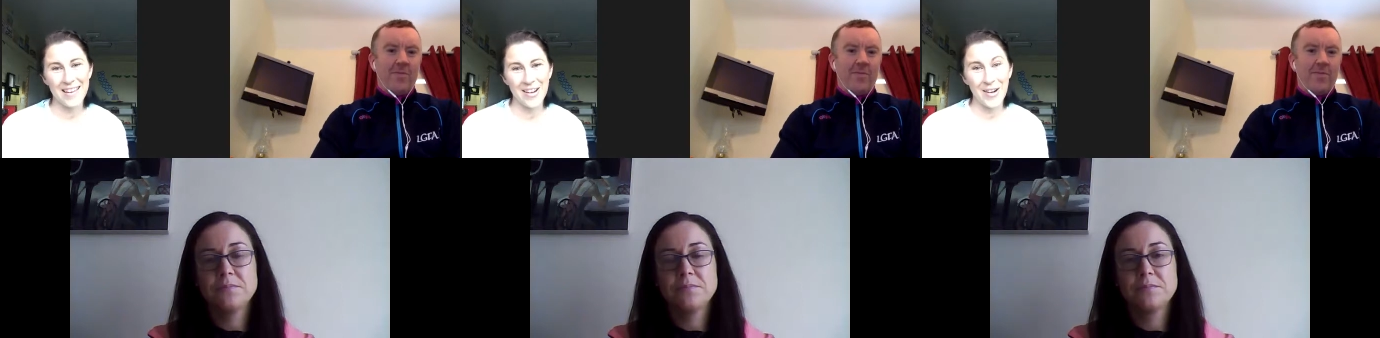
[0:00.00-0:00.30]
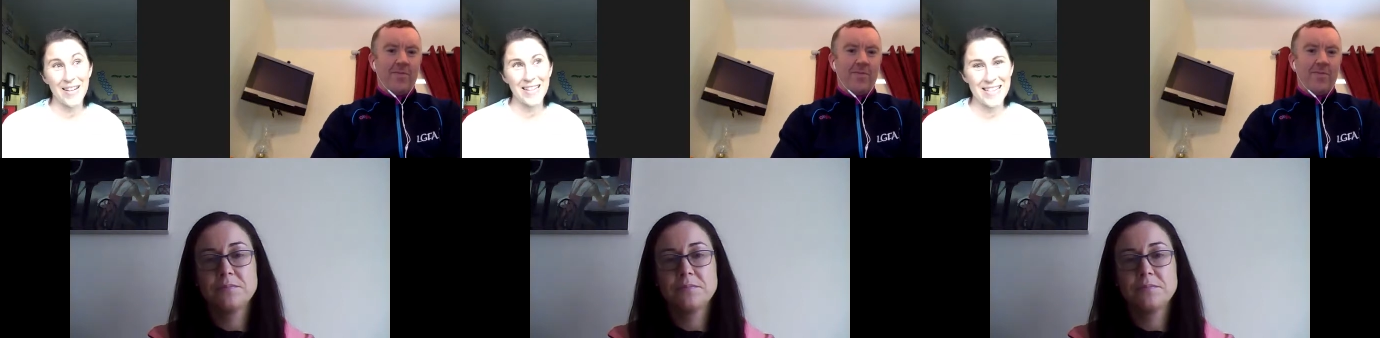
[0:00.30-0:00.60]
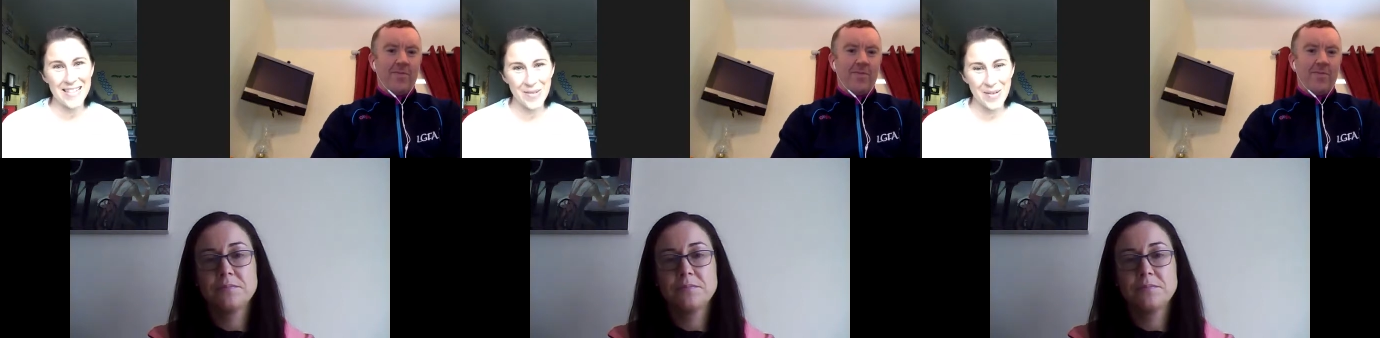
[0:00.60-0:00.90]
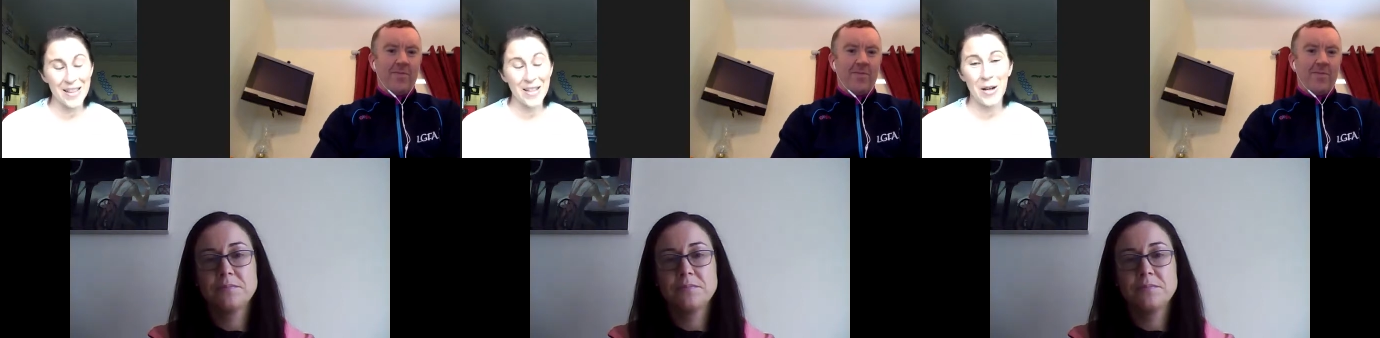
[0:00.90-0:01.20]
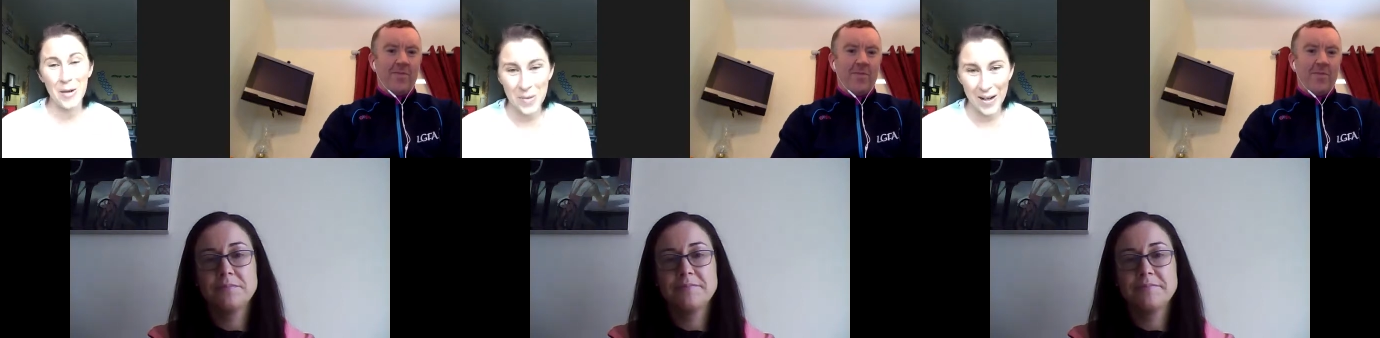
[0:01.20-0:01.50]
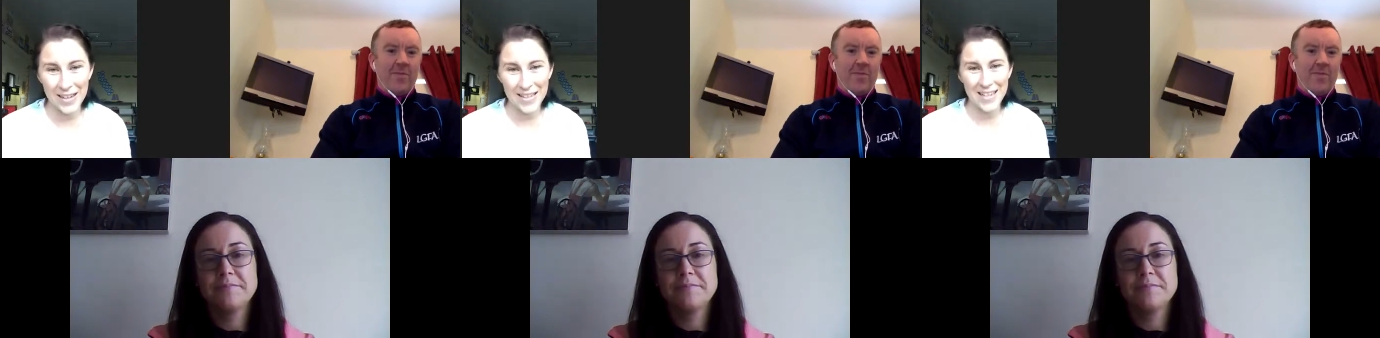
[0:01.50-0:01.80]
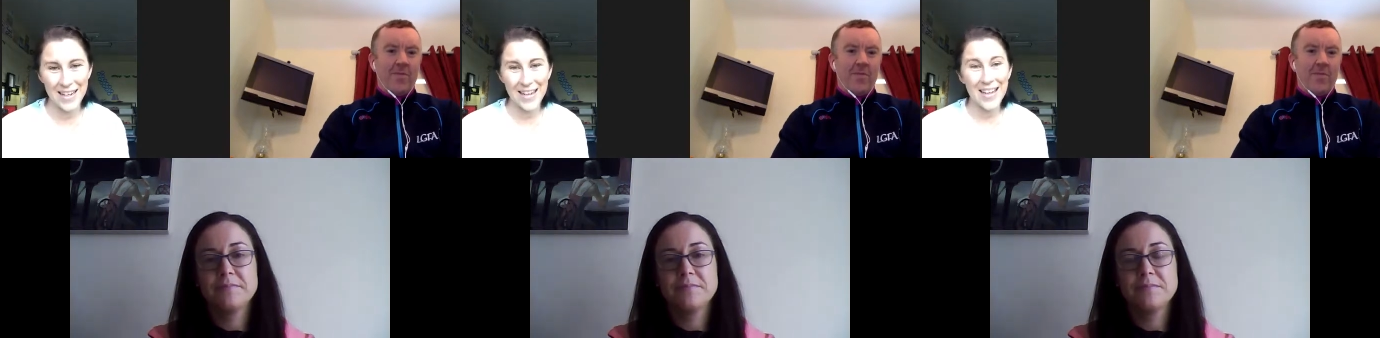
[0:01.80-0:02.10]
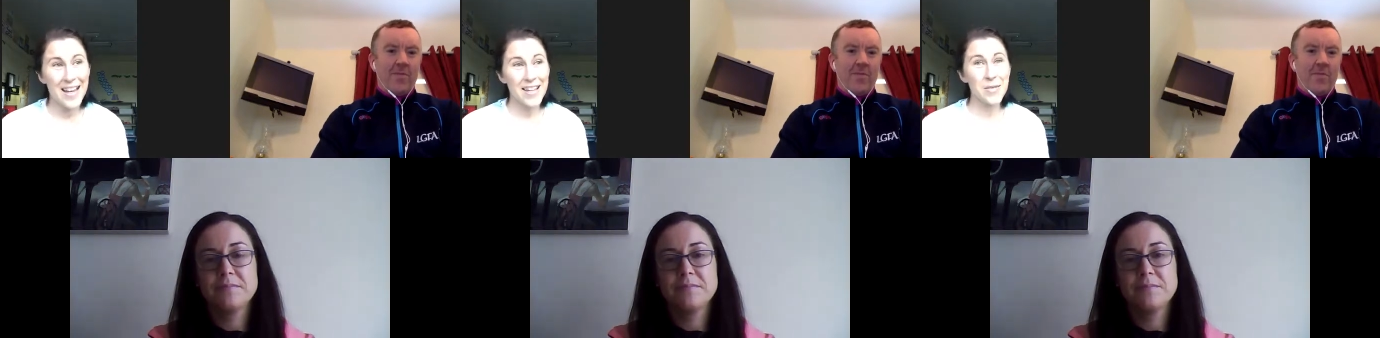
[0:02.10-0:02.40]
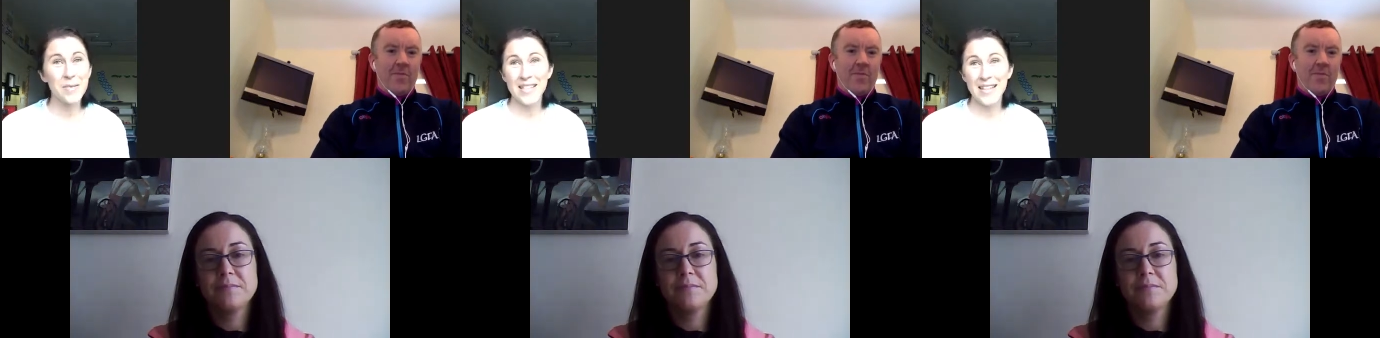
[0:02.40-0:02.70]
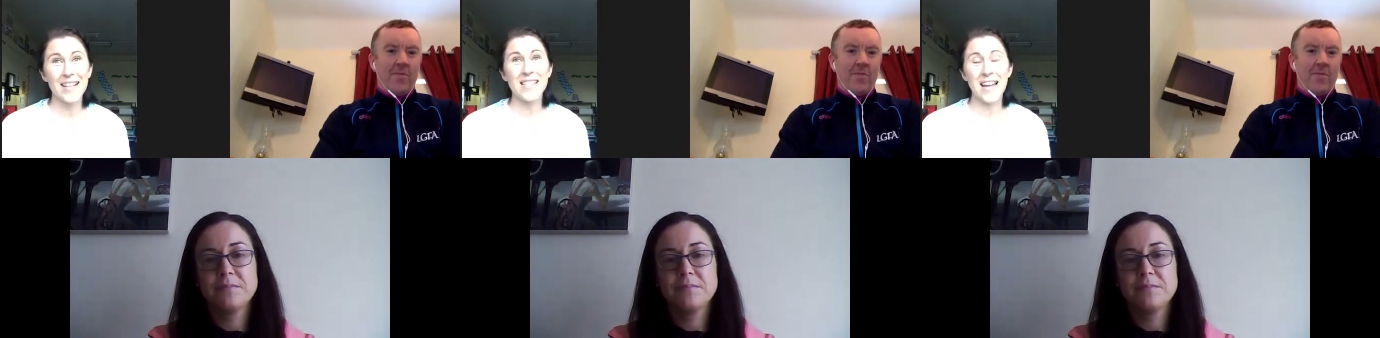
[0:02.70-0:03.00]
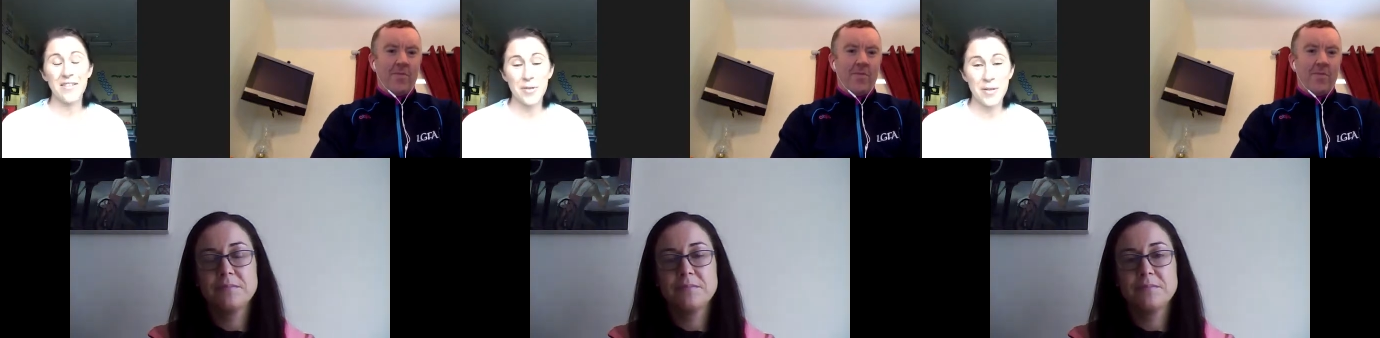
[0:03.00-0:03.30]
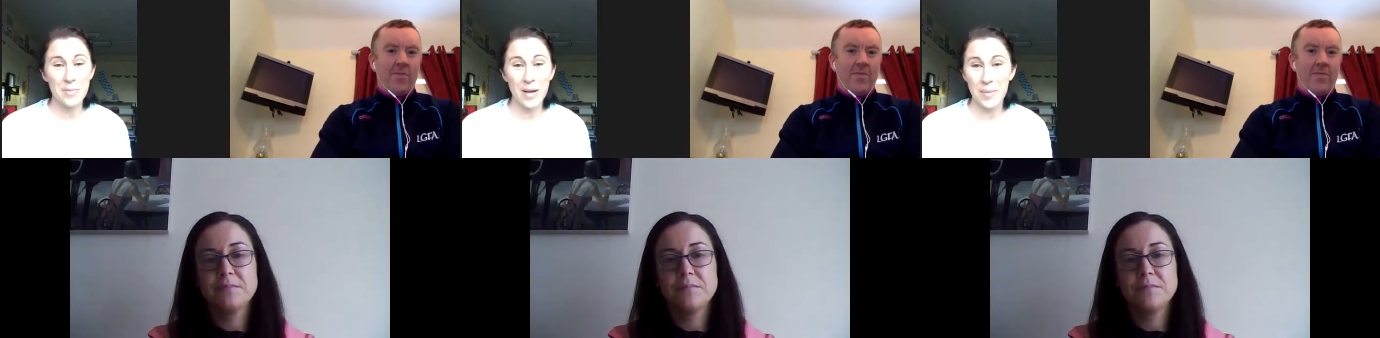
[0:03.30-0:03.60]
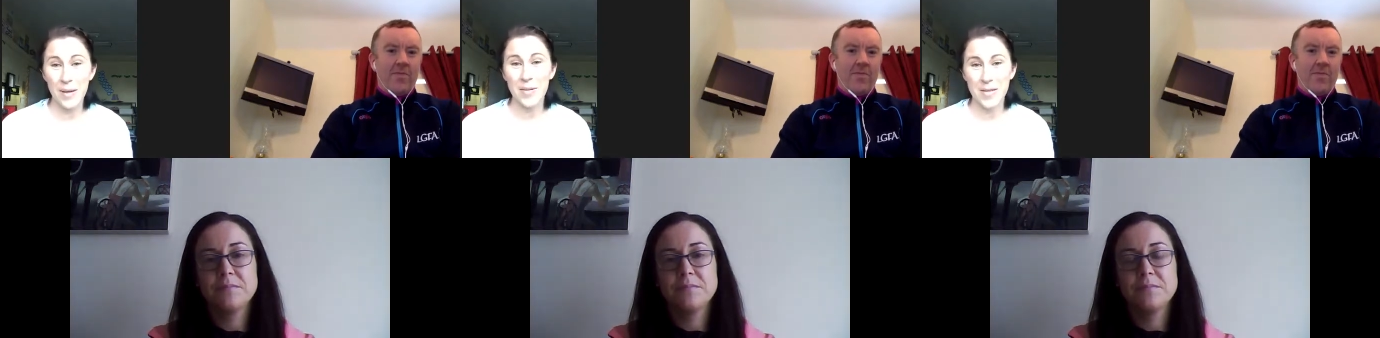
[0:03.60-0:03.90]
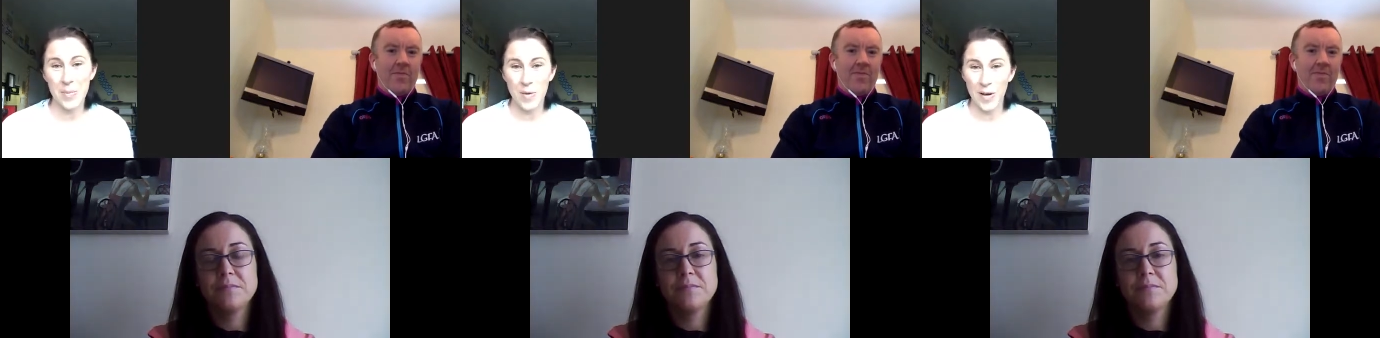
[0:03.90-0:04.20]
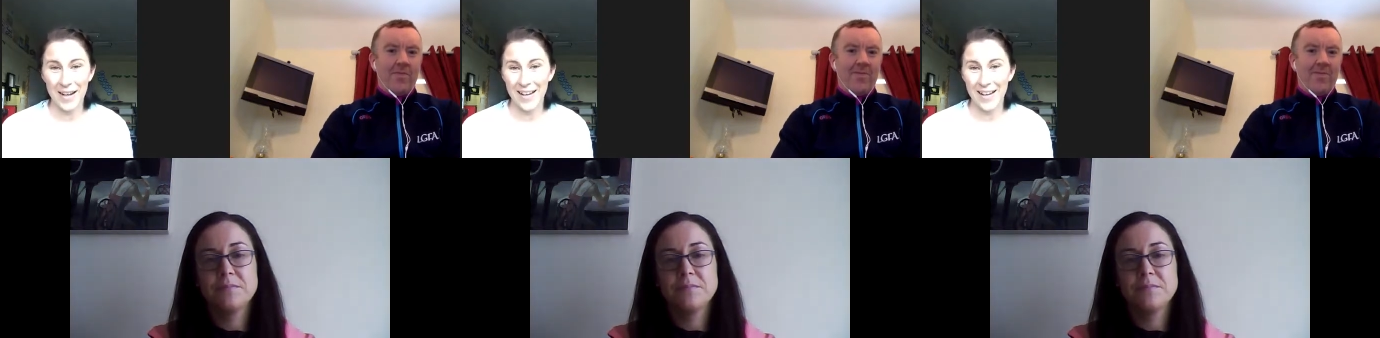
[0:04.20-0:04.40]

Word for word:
Speaker 1: girls as well, the club girls, like there was, I'd say everyone in Ballymac was up there